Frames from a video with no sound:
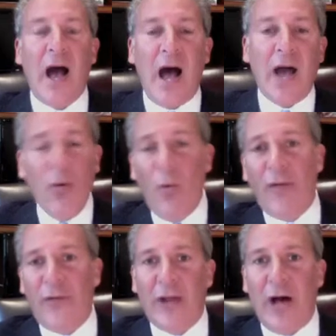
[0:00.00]
I don't
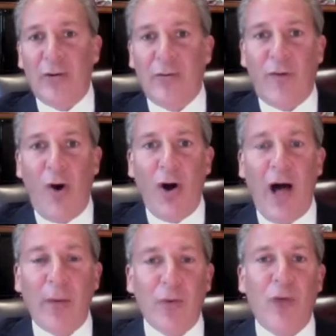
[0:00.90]
want the dollar to fall.
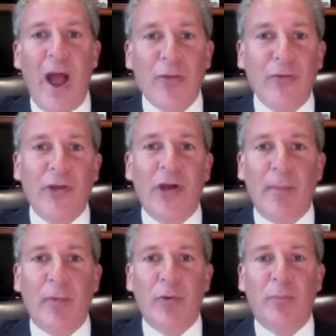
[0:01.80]
I would rather the
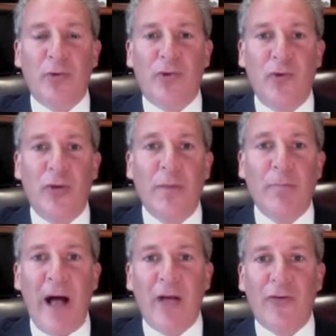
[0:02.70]
government were pursuing
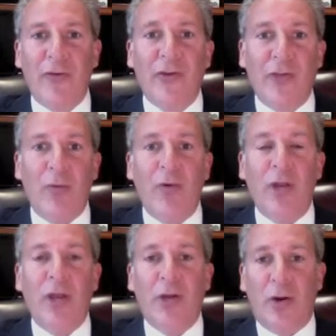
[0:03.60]
policies that
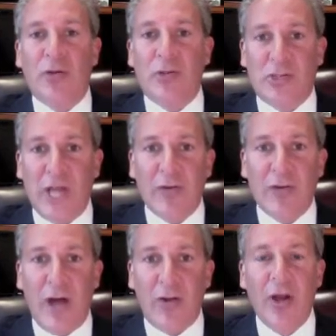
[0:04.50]
would encourage a sound
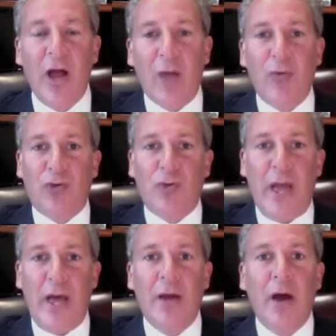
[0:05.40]
dollar. I wish we
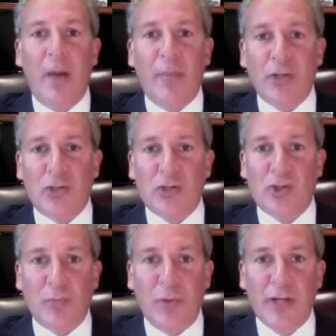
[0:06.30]
had a budget
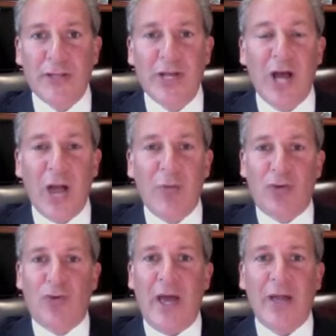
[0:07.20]
surplus. I
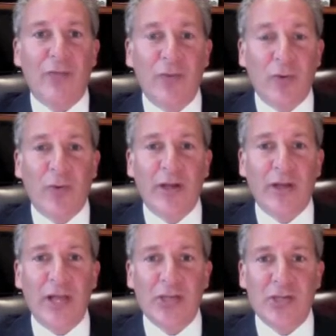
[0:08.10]
wish we had fewer
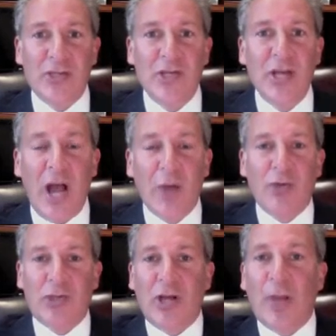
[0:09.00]
regulations. I
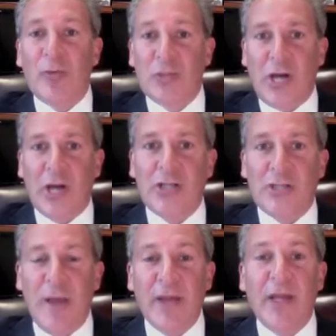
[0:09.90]
wish the government was cutting
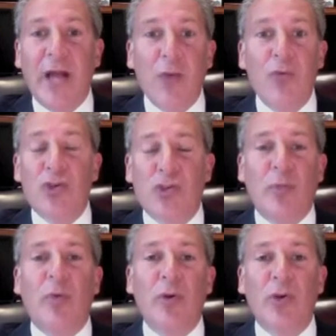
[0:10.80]
spending. I wish
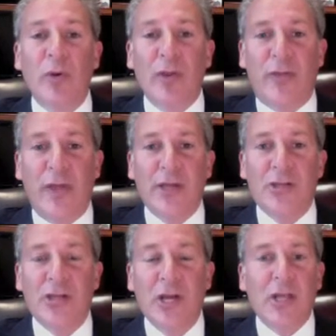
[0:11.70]
that we were doing
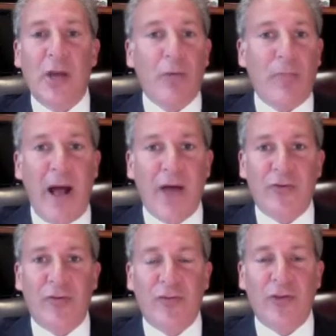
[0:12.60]
things that were
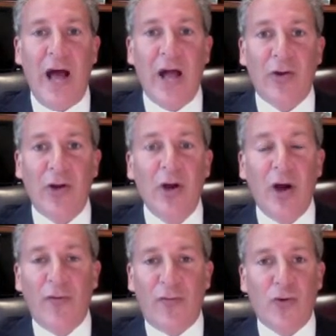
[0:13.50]
positive for the dollar.
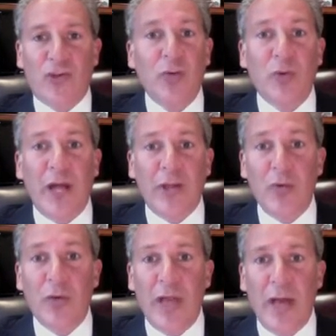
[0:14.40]
Unfortunately, we're not
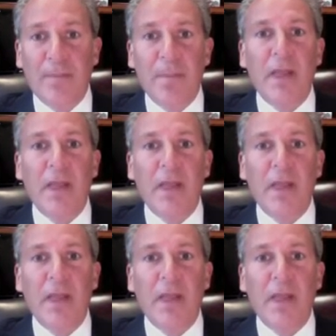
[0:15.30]
doing that.